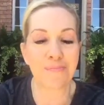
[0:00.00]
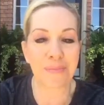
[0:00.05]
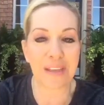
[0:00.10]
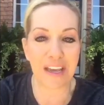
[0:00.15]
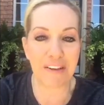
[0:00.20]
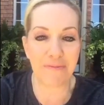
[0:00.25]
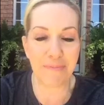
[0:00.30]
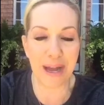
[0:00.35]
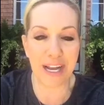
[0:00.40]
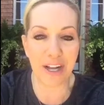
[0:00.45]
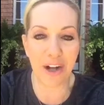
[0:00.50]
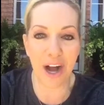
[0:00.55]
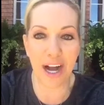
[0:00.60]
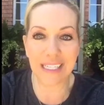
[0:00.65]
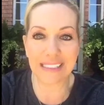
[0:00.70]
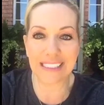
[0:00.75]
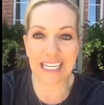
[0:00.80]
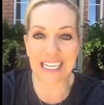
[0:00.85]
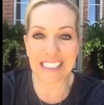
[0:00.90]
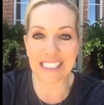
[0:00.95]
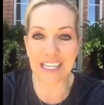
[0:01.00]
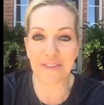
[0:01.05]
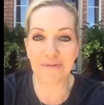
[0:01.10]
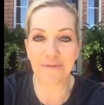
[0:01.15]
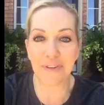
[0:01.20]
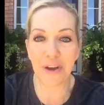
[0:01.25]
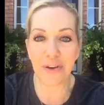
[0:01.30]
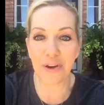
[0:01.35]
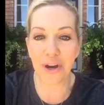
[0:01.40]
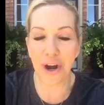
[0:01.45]
give my contact
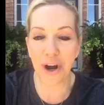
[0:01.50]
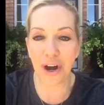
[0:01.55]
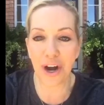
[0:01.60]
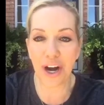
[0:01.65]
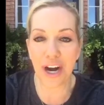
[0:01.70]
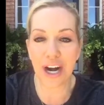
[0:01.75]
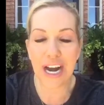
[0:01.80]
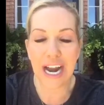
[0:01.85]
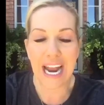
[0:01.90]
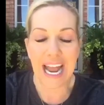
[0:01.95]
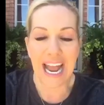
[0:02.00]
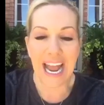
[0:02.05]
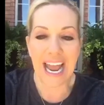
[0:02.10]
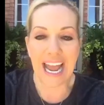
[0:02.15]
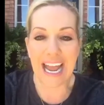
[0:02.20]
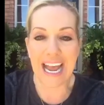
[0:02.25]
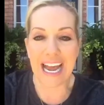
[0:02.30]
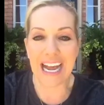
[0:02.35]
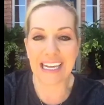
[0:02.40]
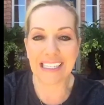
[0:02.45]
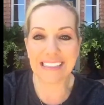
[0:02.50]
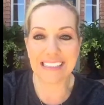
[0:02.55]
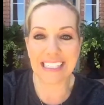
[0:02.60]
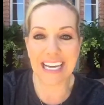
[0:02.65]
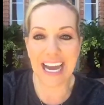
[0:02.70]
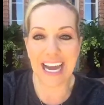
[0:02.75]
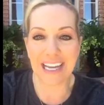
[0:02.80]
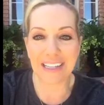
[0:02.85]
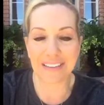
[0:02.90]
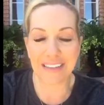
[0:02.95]
info to her and
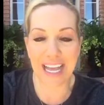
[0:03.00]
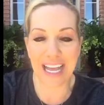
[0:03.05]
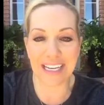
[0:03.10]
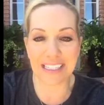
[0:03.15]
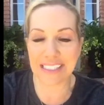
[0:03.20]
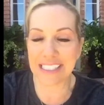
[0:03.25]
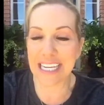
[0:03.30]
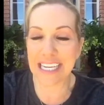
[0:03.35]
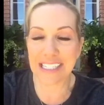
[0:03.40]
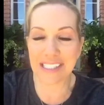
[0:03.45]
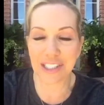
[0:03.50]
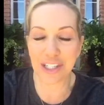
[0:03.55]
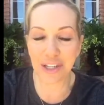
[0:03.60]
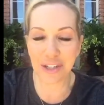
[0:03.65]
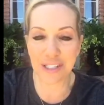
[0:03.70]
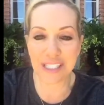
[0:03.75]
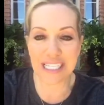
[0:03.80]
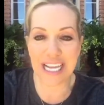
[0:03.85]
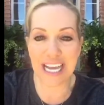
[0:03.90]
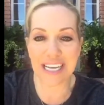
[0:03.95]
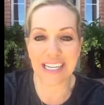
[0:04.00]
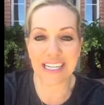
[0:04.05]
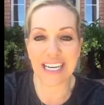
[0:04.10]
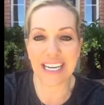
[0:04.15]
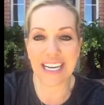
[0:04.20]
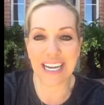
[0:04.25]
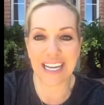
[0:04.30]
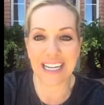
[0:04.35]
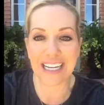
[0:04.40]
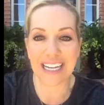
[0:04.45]
to your son
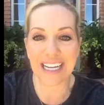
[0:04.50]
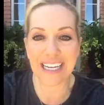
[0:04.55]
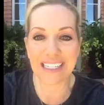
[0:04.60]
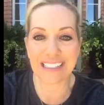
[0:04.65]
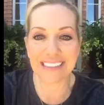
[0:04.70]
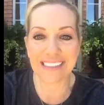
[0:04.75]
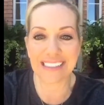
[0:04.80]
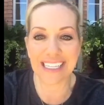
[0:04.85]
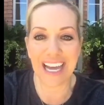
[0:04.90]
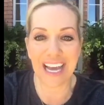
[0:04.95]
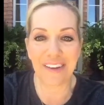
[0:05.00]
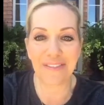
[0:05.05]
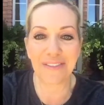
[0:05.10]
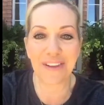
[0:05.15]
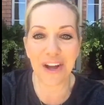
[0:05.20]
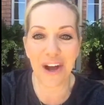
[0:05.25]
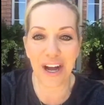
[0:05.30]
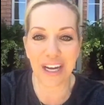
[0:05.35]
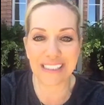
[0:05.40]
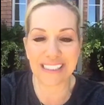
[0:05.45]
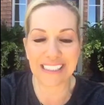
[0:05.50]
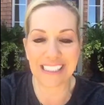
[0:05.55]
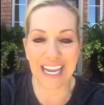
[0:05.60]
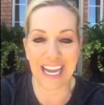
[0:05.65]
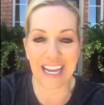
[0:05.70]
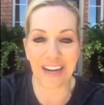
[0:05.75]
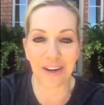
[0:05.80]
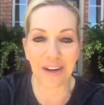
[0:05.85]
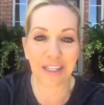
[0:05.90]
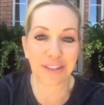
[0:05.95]
and his
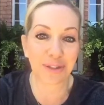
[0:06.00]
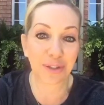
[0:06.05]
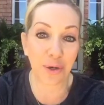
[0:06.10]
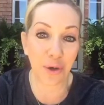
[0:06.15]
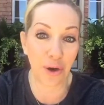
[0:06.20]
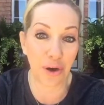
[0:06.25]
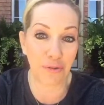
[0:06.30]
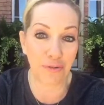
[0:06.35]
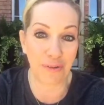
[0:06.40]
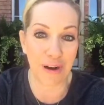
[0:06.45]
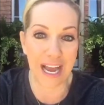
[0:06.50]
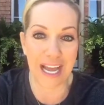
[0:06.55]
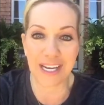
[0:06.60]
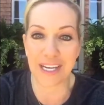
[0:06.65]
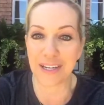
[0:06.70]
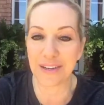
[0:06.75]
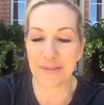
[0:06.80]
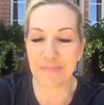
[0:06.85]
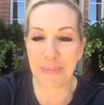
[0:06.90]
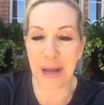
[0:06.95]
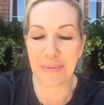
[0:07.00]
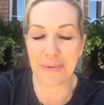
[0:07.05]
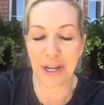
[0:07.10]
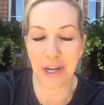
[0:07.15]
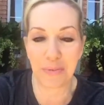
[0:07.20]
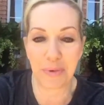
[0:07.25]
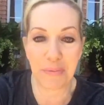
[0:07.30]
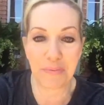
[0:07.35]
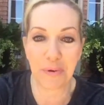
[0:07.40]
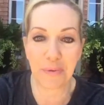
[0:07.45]
fiance or his girlfriend, and maybe
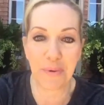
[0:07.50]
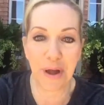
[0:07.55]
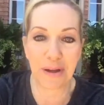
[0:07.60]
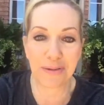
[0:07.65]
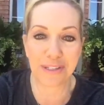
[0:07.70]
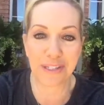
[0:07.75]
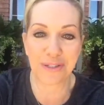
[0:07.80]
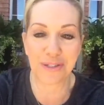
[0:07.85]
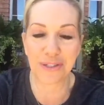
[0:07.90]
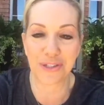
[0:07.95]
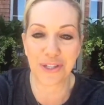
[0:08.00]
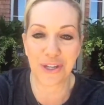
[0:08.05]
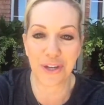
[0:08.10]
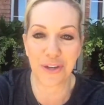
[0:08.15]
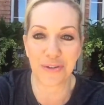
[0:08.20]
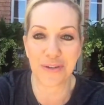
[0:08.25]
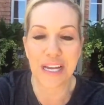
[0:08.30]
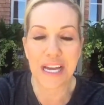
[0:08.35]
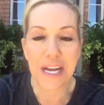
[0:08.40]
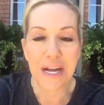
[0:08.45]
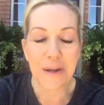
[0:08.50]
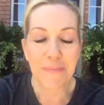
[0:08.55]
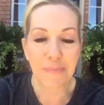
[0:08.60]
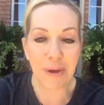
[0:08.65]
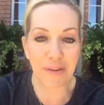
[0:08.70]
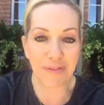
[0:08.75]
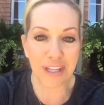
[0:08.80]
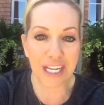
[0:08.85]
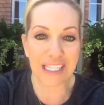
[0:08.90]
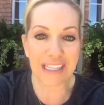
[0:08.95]
he'll be proposing soon.
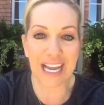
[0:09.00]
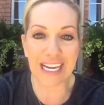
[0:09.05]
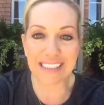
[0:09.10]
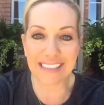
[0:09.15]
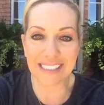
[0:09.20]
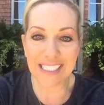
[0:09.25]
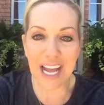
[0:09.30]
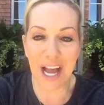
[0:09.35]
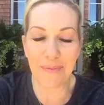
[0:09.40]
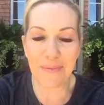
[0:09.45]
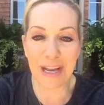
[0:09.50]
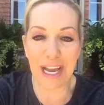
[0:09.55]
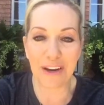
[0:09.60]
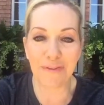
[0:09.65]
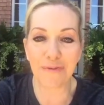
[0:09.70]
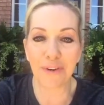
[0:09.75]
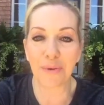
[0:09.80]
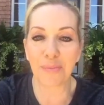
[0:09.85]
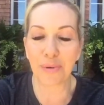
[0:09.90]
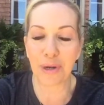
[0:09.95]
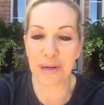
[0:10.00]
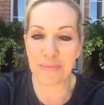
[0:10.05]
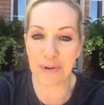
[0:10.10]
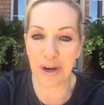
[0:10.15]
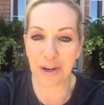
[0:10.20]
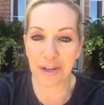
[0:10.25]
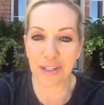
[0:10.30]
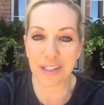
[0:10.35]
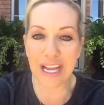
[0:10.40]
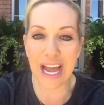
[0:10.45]
But if they'd like to come in for
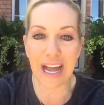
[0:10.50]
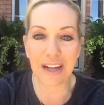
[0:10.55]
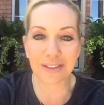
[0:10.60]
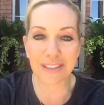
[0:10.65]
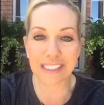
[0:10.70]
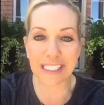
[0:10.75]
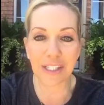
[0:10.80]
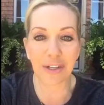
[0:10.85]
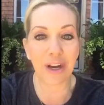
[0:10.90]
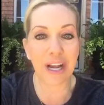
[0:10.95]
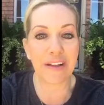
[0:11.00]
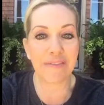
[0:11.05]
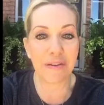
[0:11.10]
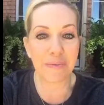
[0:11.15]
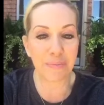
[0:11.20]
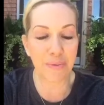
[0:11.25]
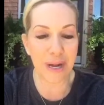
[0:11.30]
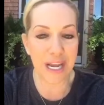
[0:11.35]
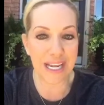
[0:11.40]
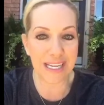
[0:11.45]
premarital counseling or even